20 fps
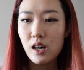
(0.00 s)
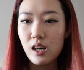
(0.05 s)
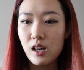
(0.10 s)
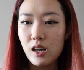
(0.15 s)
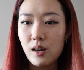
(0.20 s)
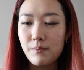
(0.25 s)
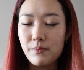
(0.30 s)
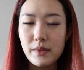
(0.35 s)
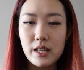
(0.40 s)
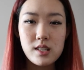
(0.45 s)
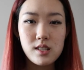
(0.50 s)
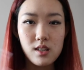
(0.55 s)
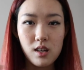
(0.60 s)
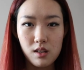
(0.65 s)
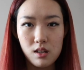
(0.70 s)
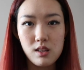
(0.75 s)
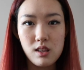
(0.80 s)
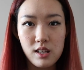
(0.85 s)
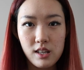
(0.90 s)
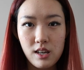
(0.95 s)
Um, that's
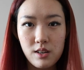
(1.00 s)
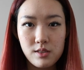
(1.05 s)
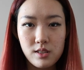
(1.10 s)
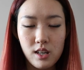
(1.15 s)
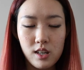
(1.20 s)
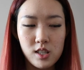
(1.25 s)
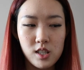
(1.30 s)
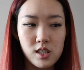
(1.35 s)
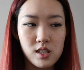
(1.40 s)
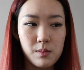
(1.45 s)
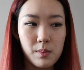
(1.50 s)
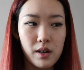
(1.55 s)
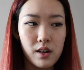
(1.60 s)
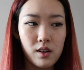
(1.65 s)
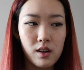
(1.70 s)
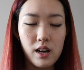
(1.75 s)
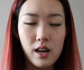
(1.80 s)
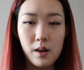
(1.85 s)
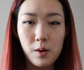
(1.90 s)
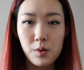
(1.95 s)
another thing I was anxious
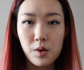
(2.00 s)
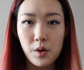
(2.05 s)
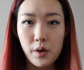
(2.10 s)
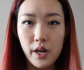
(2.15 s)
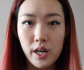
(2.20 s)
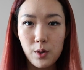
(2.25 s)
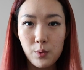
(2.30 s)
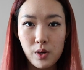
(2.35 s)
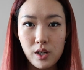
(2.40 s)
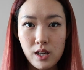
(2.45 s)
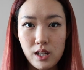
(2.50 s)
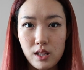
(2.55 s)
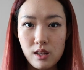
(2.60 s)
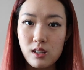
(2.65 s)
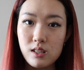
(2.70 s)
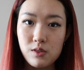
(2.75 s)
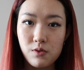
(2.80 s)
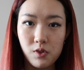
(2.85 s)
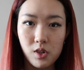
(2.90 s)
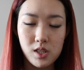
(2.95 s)
about. I don't know anyone in
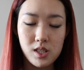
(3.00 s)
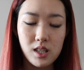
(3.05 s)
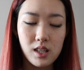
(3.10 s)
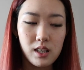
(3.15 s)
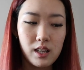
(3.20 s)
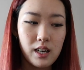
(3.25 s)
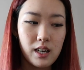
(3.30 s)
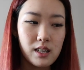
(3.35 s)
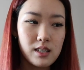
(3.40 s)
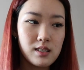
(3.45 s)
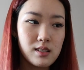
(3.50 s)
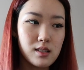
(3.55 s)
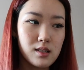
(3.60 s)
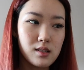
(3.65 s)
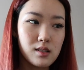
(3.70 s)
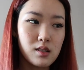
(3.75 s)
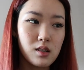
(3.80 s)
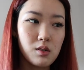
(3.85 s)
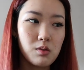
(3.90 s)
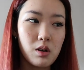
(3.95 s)
this first class,
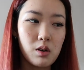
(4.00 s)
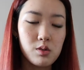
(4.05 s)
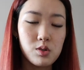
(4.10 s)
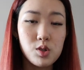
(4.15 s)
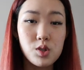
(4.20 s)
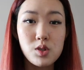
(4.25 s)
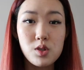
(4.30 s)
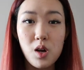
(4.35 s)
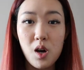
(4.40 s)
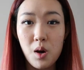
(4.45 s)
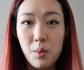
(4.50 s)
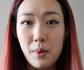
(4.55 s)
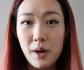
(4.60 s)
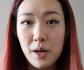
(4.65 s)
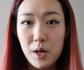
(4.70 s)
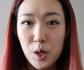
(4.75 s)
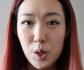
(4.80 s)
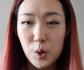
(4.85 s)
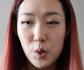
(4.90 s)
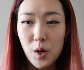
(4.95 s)
and so I was just on
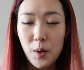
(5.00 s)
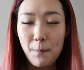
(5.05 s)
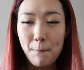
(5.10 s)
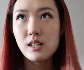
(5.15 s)
my own.